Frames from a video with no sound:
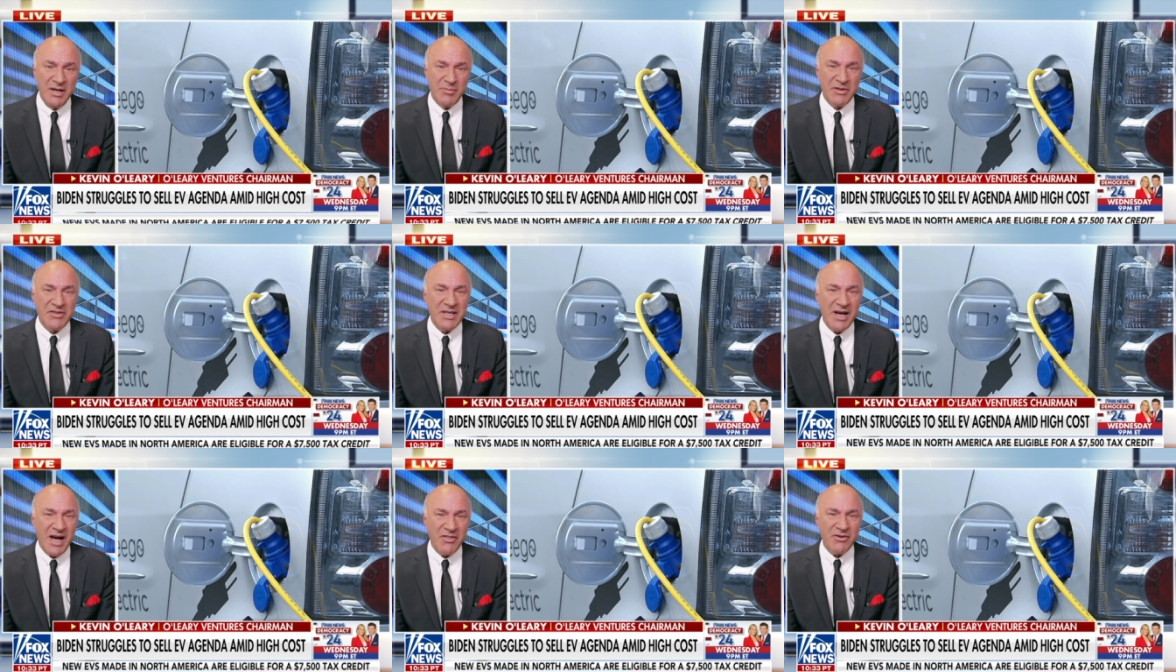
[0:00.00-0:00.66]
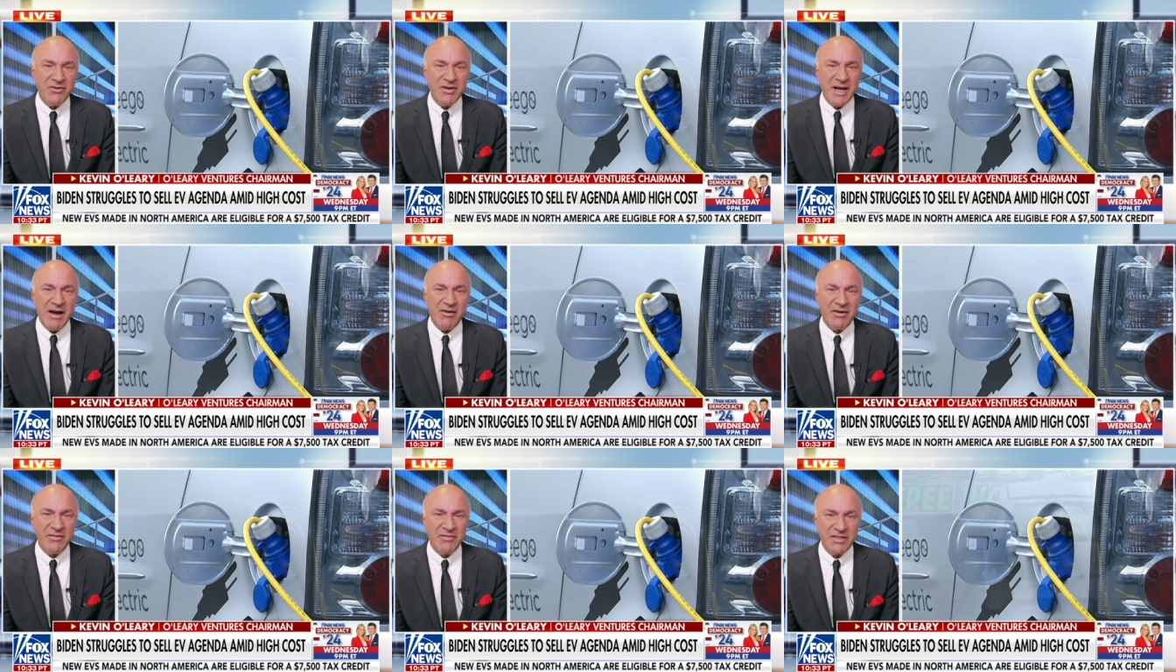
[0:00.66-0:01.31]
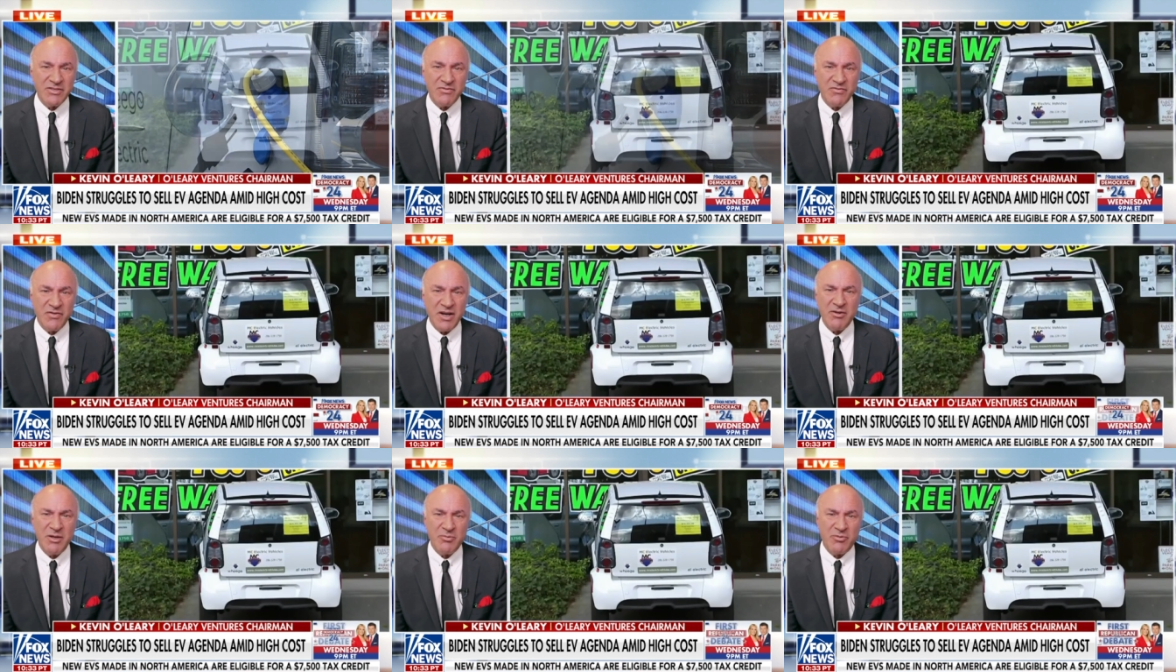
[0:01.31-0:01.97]
But the other narrative that's
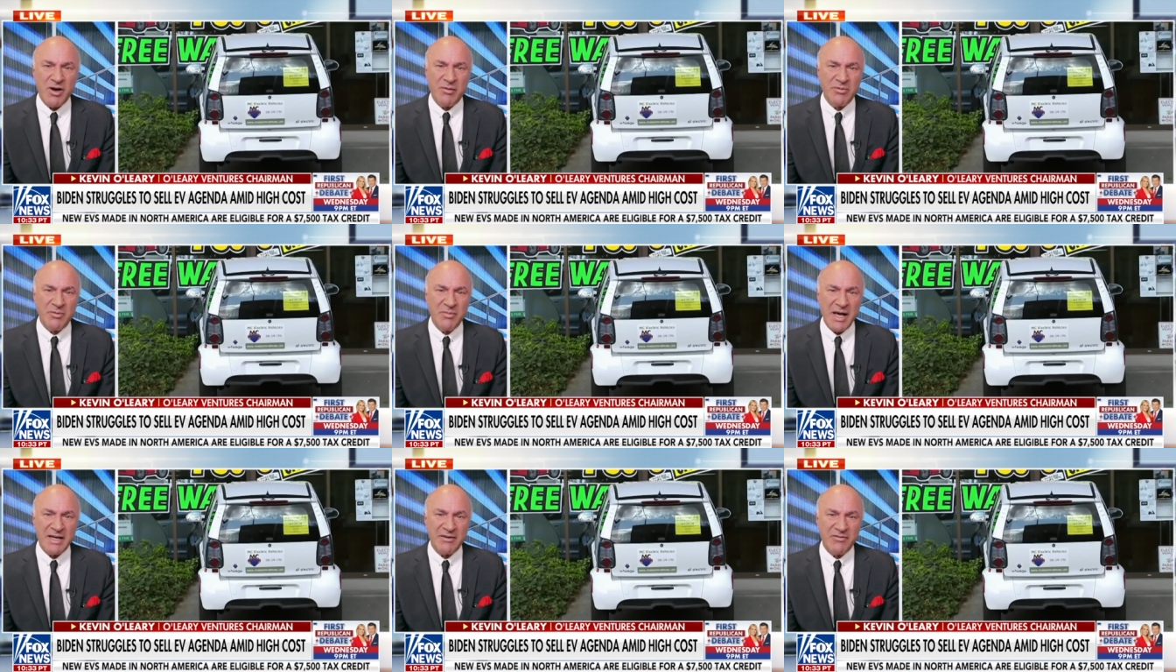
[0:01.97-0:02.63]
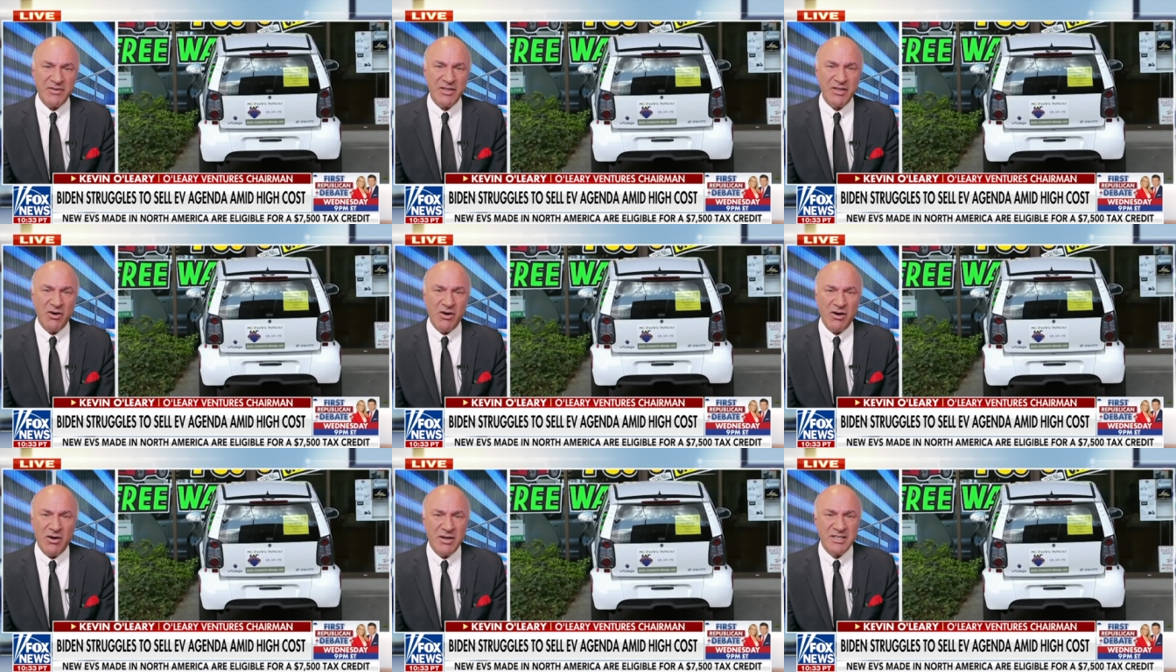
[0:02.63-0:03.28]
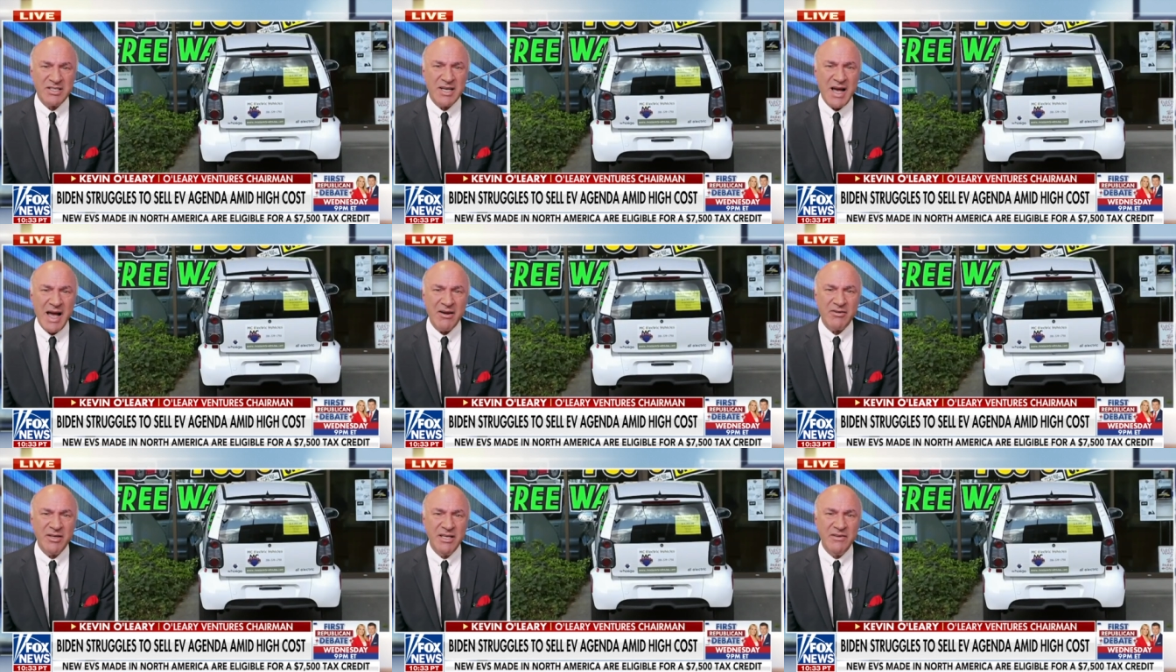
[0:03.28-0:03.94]
very problematic for the
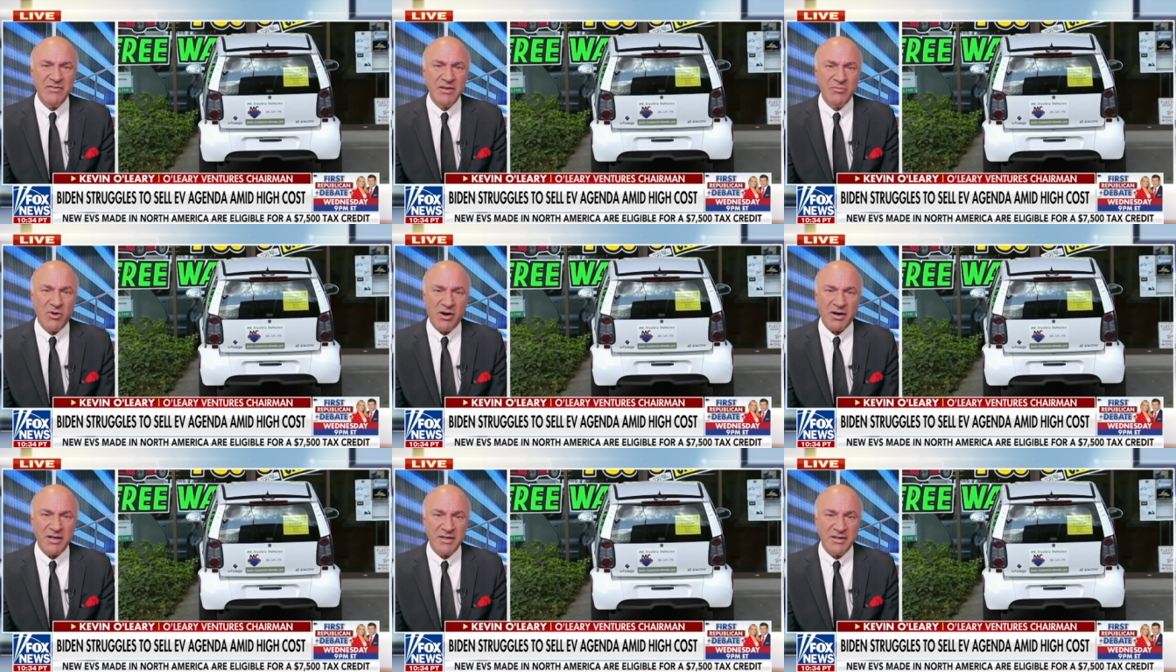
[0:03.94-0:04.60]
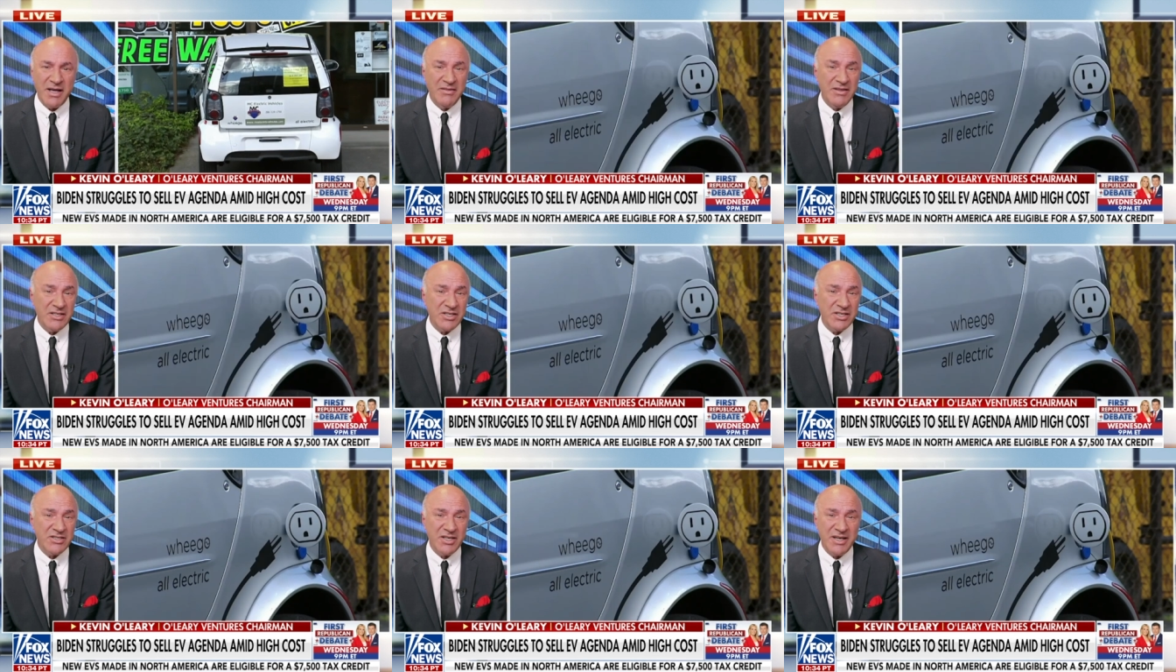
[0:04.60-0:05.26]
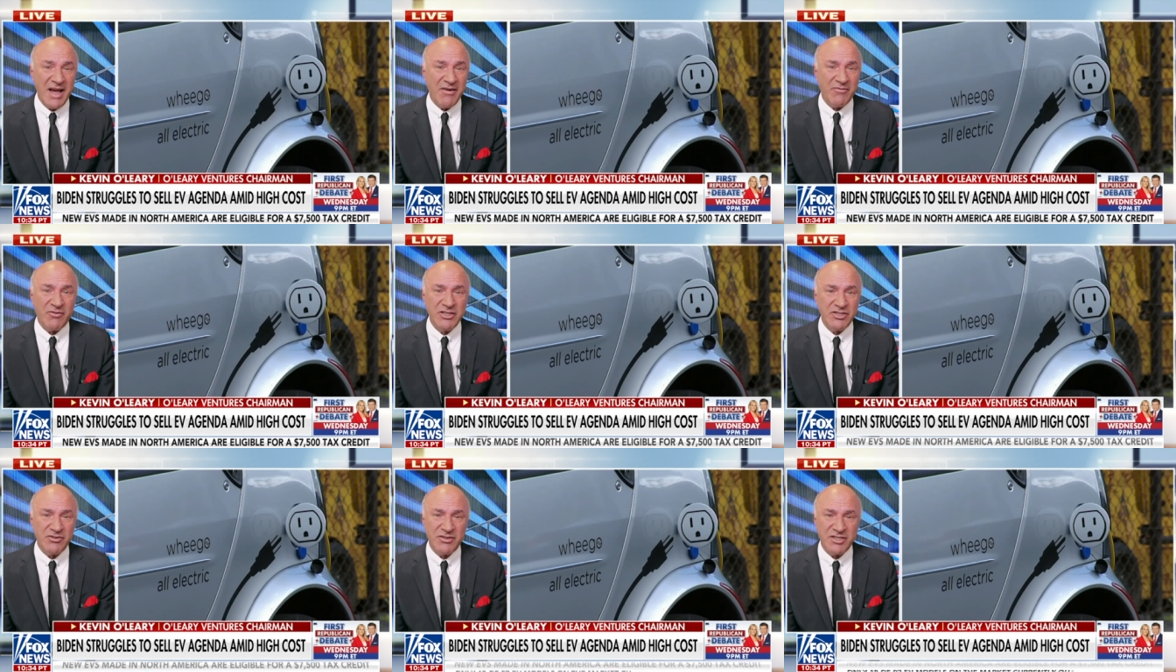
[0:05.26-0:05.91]
entire EV market, and this is in
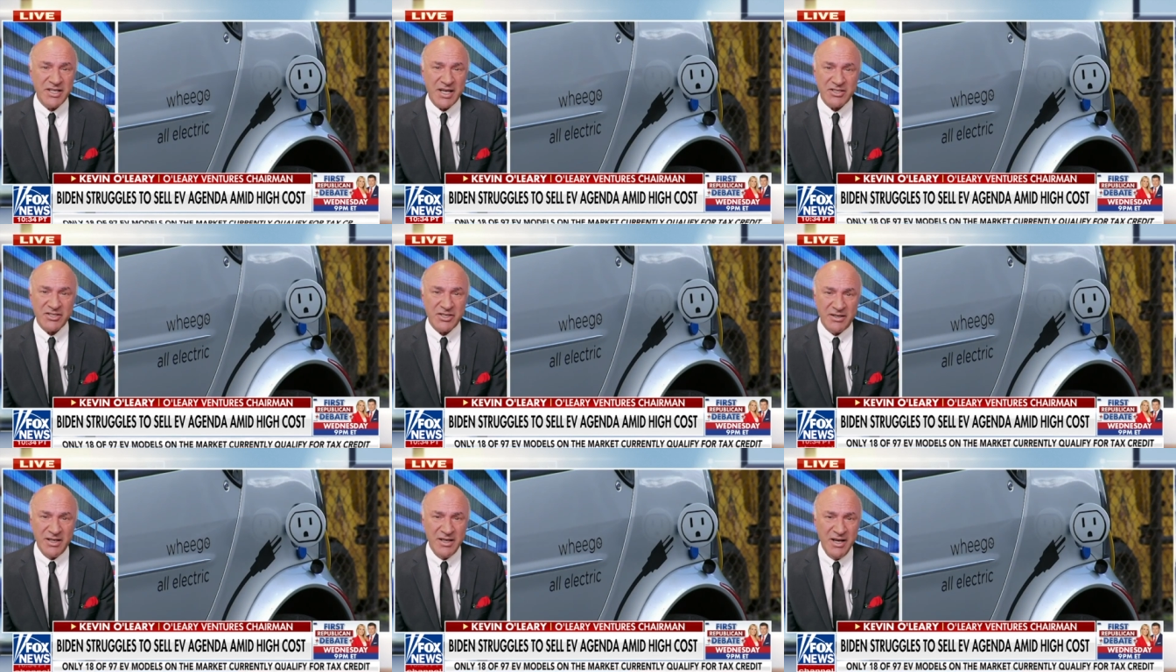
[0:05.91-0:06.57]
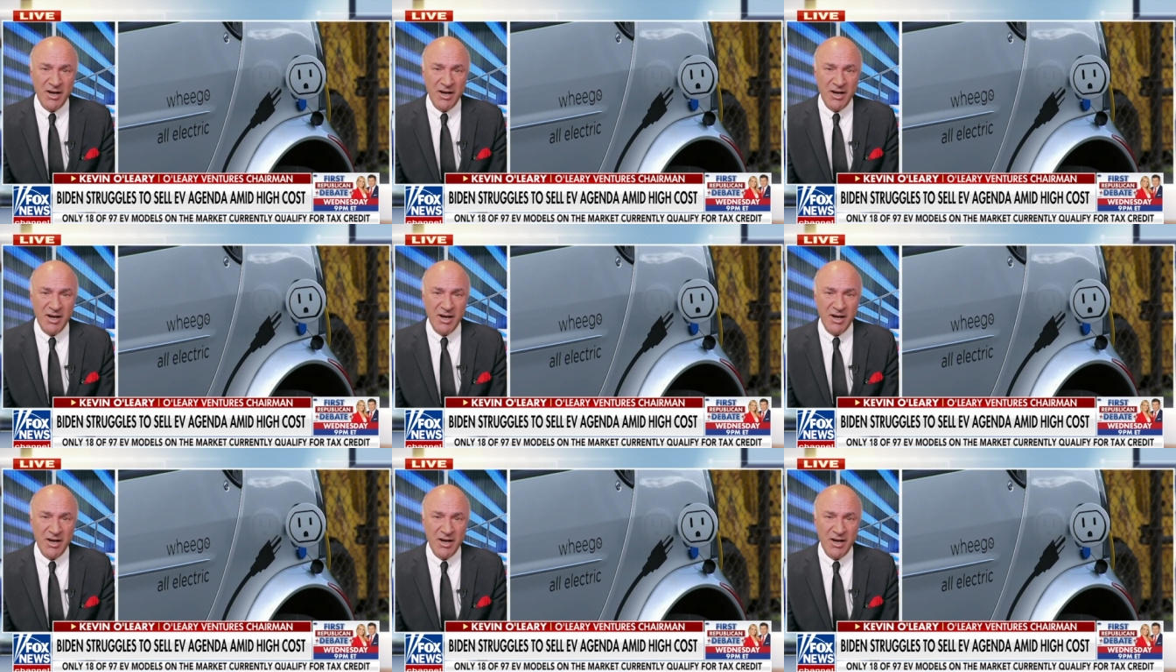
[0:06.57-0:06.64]
every jurisdiction,